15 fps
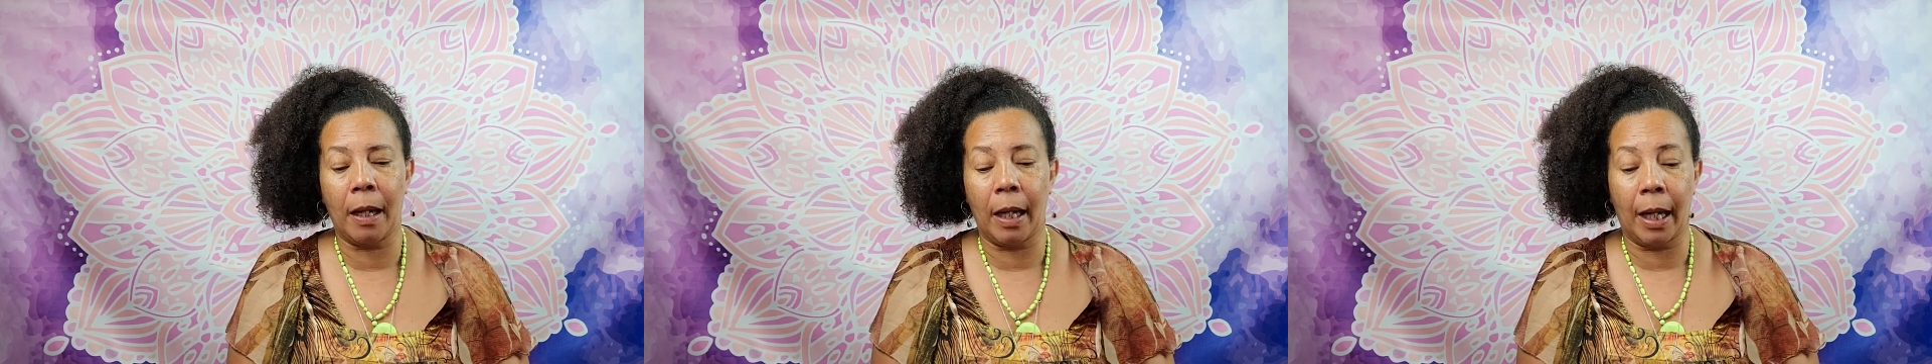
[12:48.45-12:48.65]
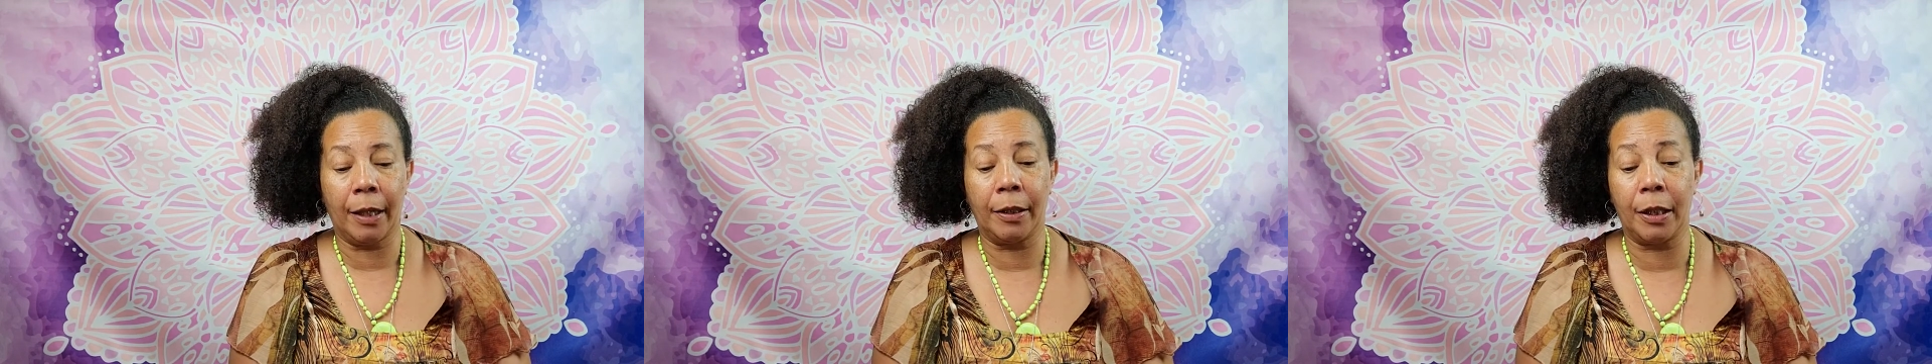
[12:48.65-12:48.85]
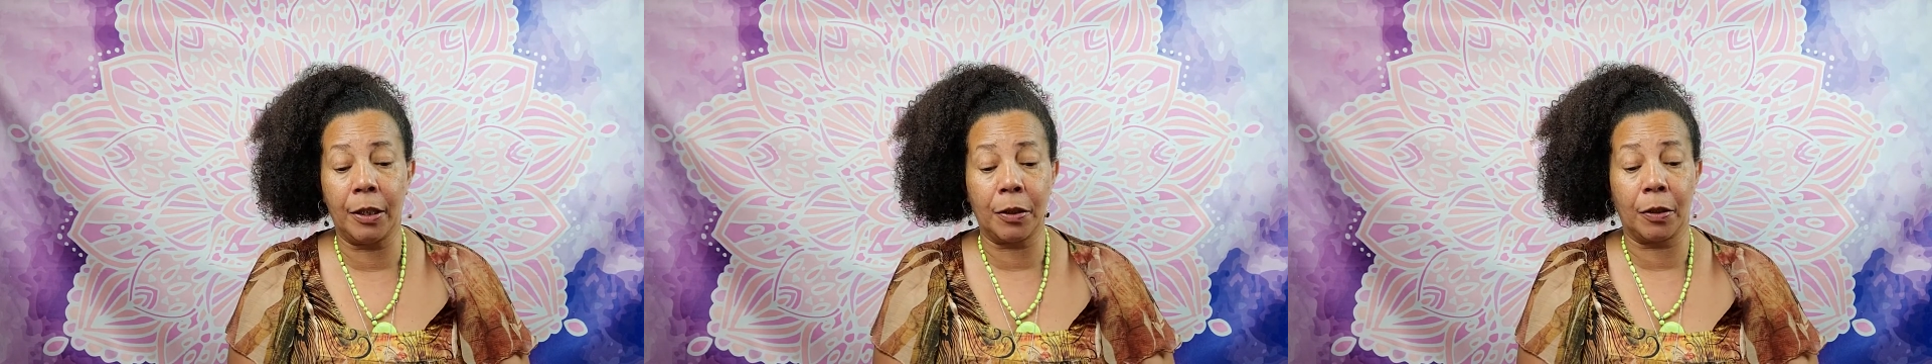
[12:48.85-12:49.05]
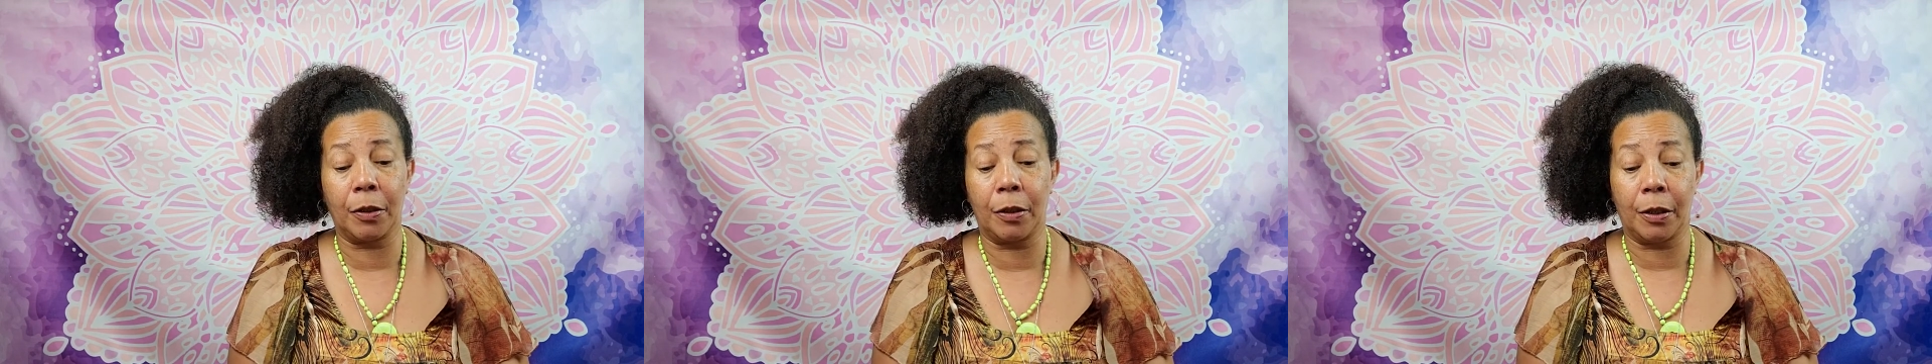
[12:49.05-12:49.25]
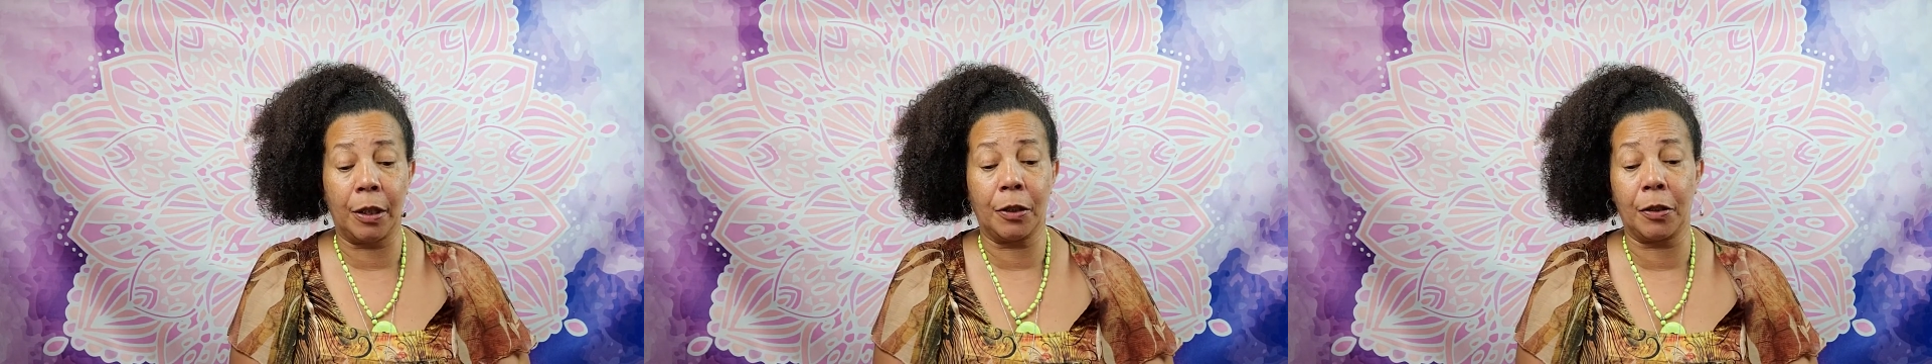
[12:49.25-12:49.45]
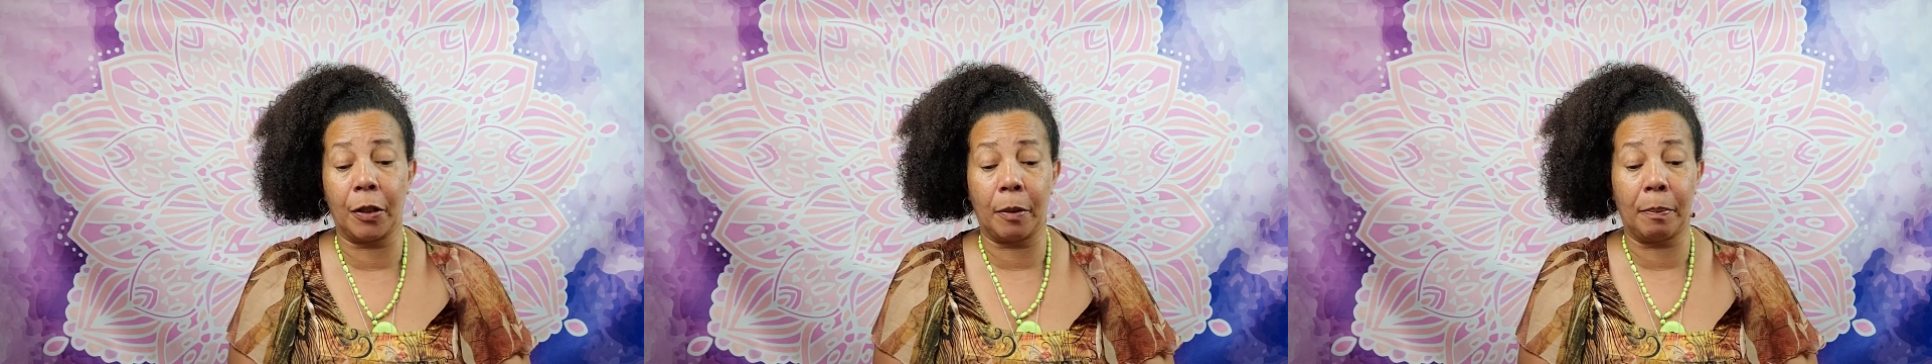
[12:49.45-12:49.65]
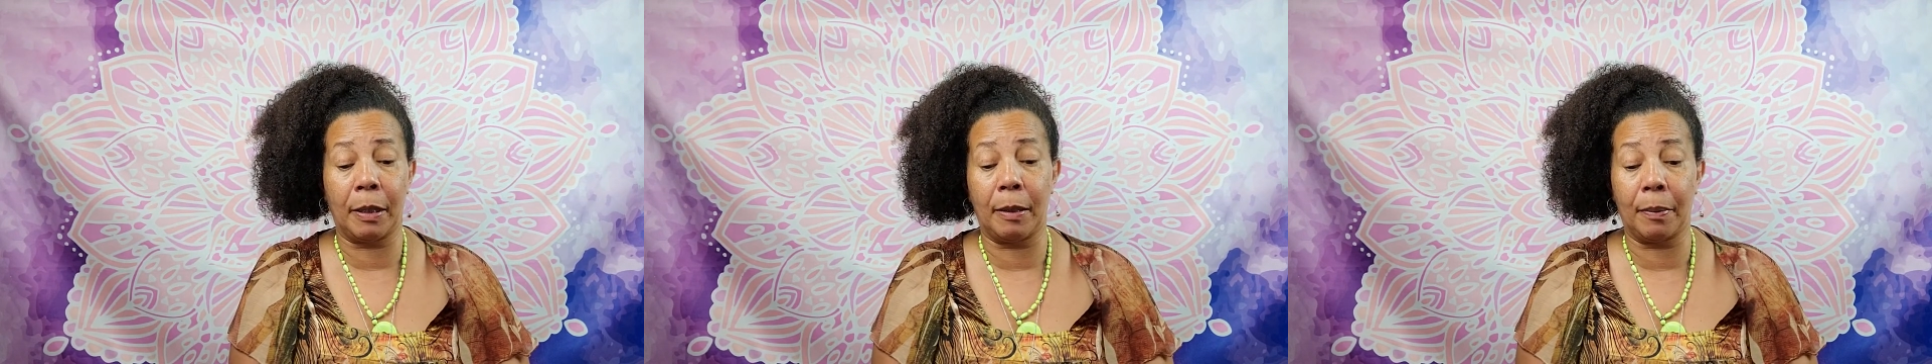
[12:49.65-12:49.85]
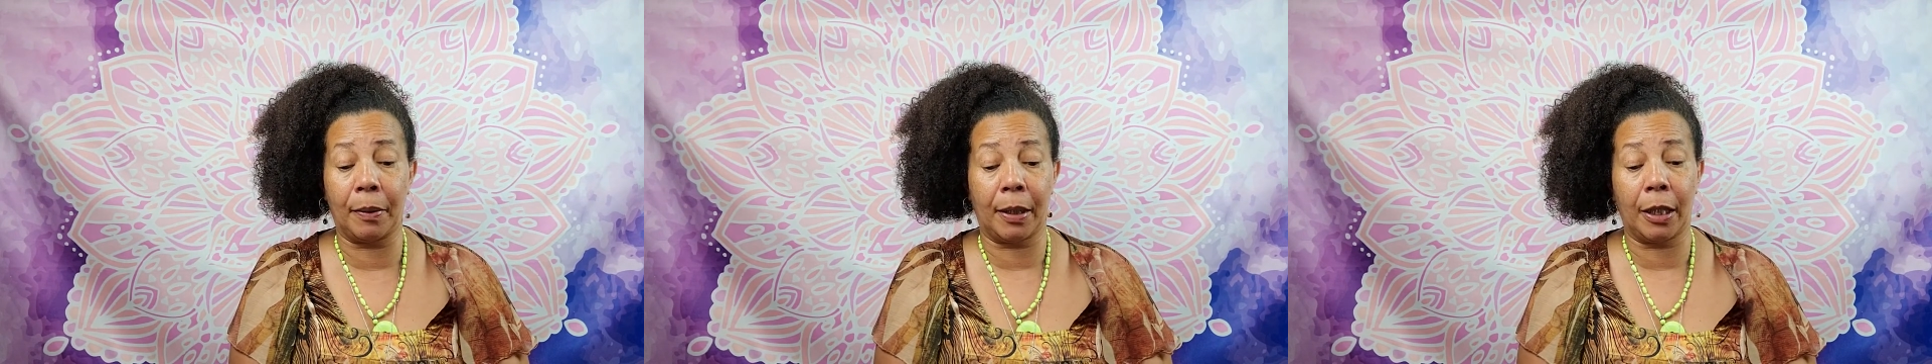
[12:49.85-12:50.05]
And these are the
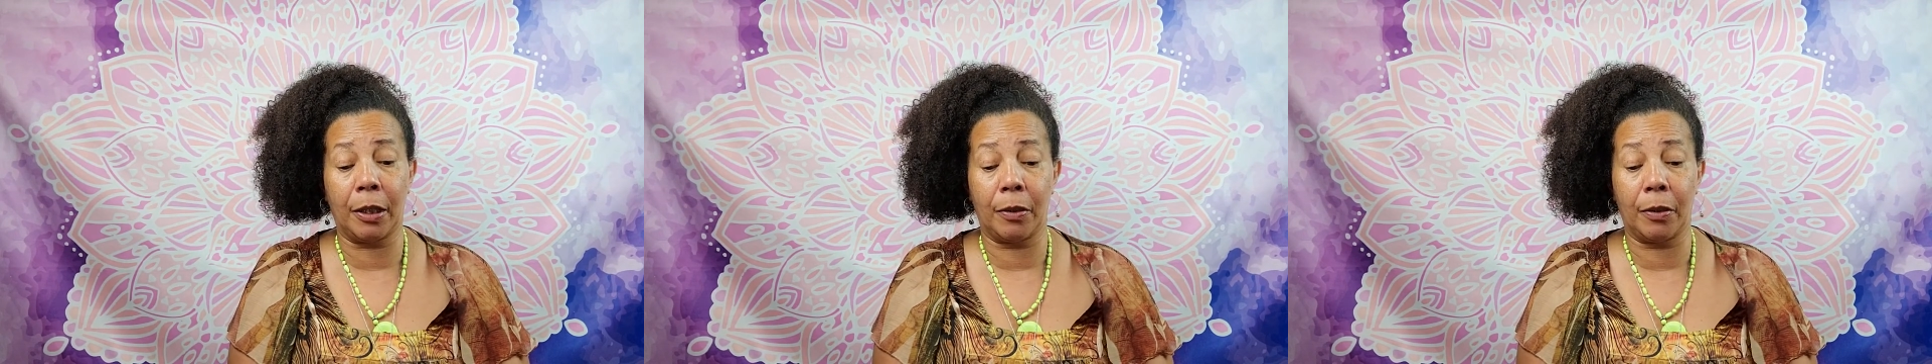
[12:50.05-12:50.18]
people that